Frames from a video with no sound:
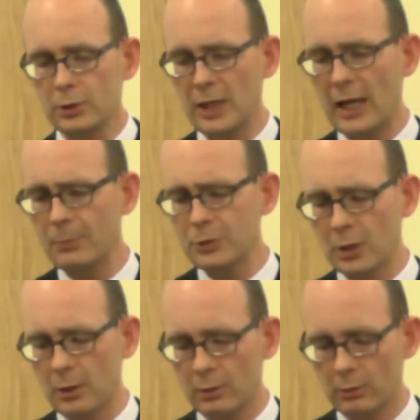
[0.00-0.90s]

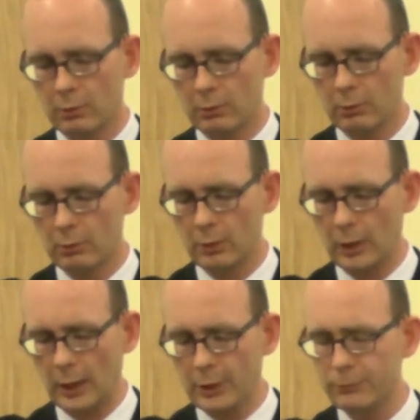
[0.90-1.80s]
Samson,
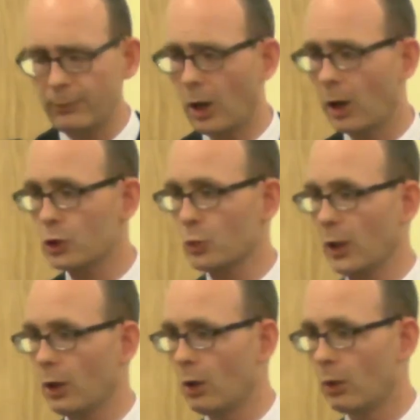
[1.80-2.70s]
as far as
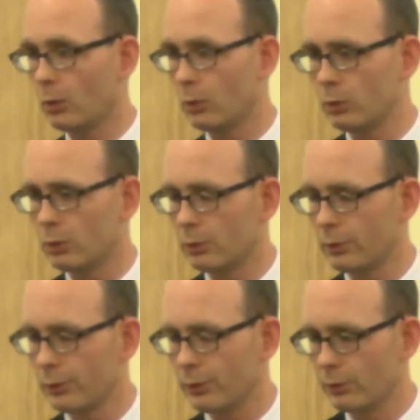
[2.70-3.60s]
we know,
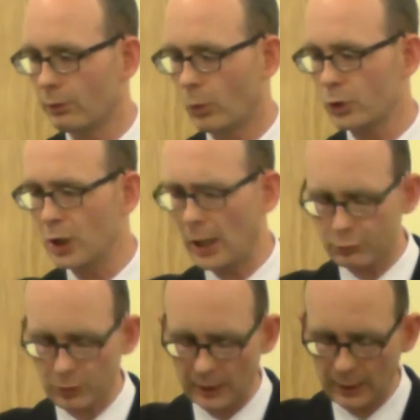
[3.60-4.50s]
was
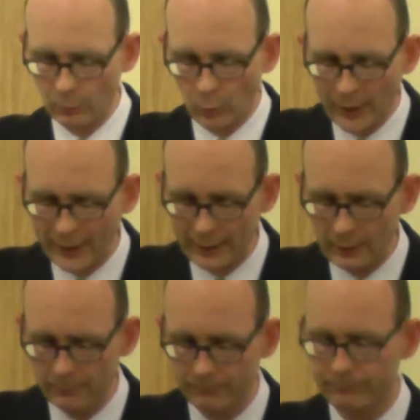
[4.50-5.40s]
not drinking
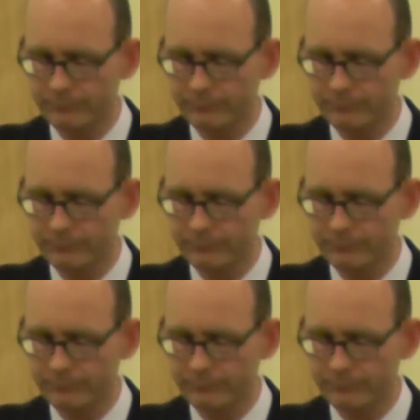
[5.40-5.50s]
wine.